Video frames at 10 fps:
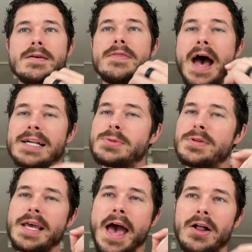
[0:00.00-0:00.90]
That's where
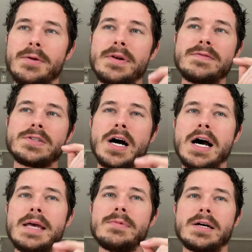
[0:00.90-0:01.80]
the element of
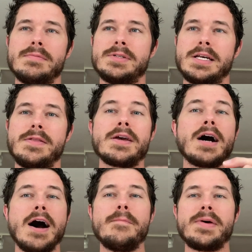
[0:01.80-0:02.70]
time comes in, the
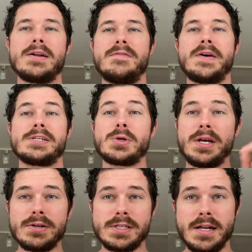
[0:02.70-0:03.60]
compound effect. So
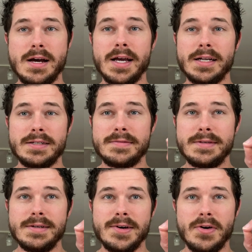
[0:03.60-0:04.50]
here's the nugget,
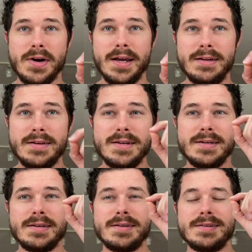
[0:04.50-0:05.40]
all right?
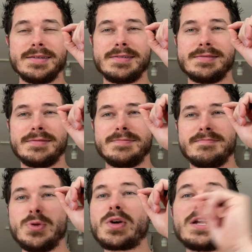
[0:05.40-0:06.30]

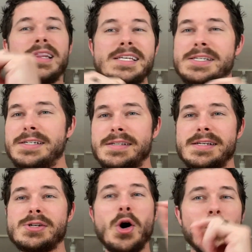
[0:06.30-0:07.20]
You can listen to
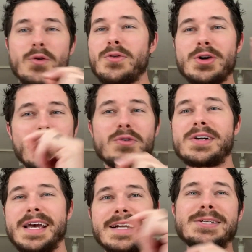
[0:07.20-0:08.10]
this over and over
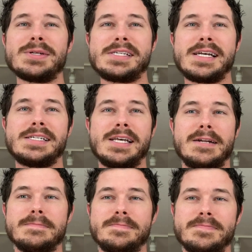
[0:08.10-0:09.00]
again until it sets
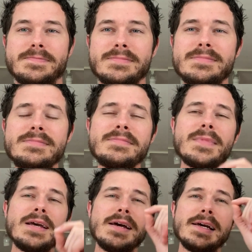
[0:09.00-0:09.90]
in.
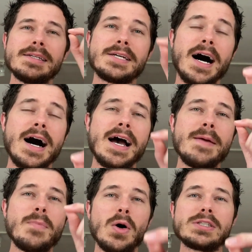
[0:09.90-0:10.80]

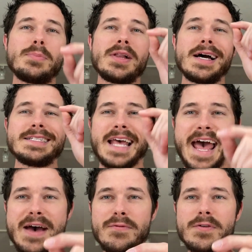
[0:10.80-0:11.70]
Time multiplies
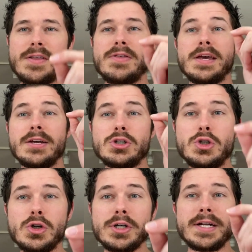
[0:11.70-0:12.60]
everything
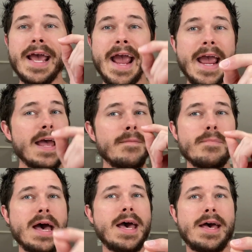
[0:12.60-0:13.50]
good and
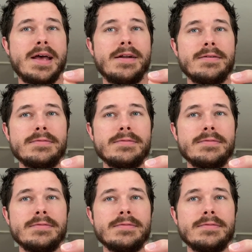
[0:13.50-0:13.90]
bad.